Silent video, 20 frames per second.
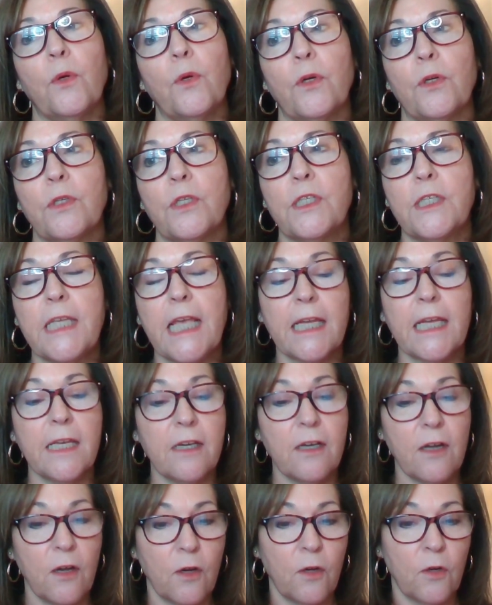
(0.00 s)
Your
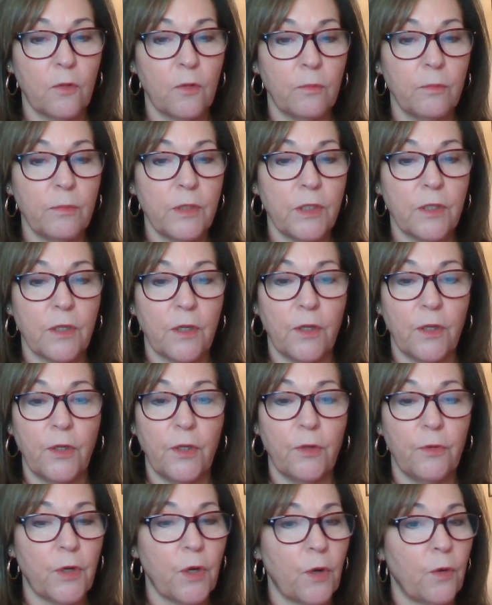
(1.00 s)
second
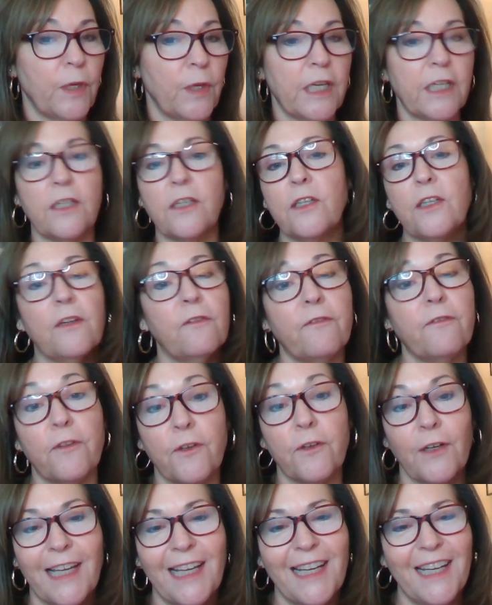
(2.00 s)
homes, you don't get to
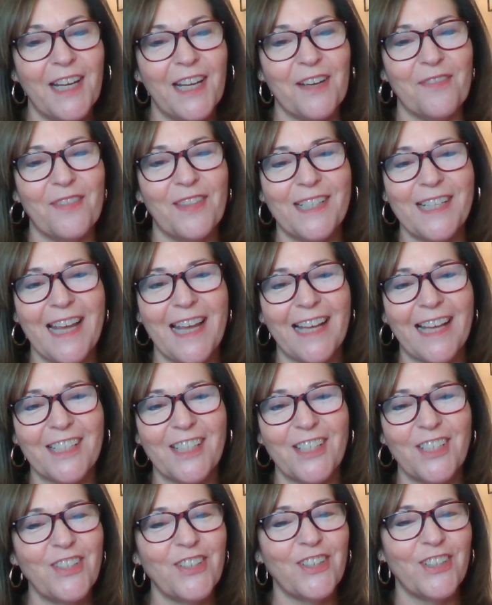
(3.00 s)
defer any of the
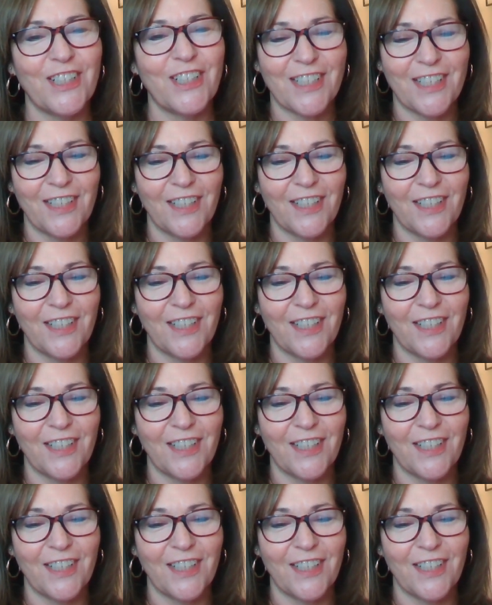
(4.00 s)
taxes.